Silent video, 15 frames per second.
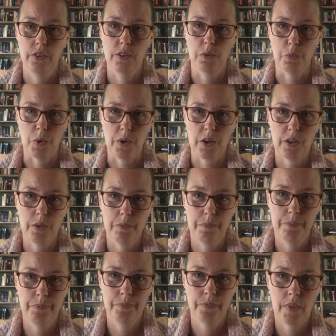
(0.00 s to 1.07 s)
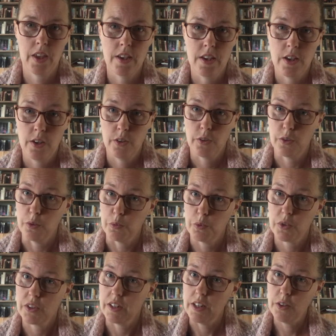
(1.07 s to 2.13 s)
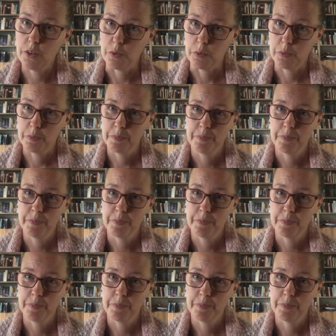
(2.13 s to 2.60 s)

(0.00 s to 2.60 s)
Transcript: the work. So see you soon.